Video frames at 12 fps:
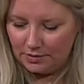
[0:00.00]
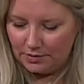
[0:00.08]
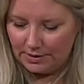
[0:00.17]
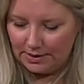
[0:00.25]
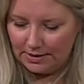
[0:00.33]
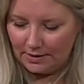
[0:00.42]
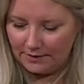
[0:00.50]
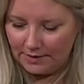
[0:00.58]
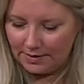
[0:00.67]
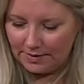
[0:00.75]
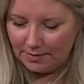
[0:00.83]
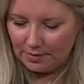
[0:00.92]
Clean off
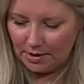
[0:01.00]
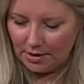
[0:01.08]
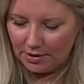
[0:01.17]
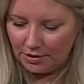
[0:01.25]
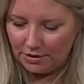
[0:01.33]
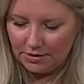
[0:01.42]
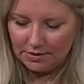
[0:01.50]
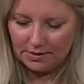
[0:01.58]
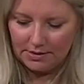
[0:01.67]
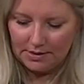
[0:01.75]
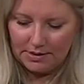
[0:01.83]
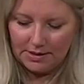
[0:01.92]
this brush.
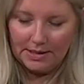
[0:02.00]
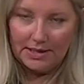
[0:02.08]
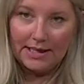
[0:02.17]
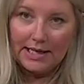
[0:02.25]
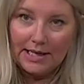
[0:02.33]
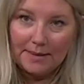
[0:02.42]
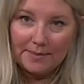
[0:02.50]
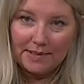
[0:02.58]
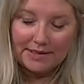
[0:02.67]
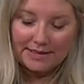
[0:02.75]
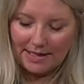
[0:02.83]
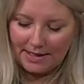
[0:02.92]
Get
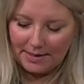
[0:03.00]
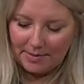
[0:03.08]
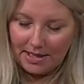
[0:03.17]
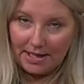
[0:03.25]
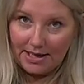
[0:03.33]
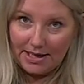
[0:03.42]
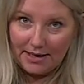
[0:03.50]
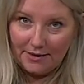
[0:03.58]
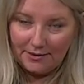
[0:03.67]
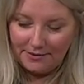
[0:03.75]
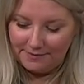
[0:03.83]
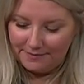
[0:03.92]
Big Daddy back
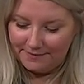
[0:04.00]
out.